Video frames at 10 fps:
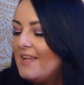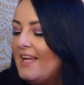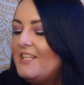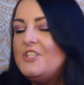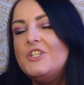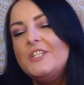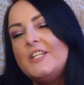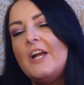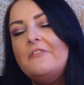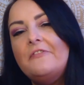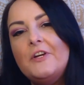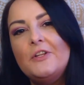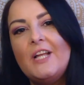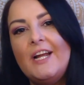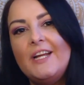it's just, I
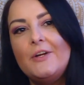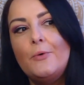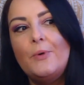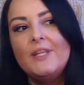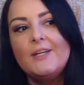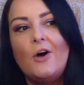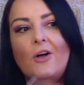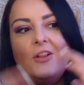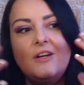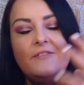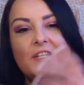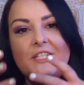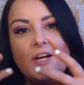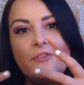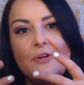feel like with all of the
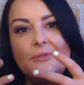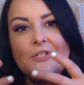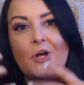downloads,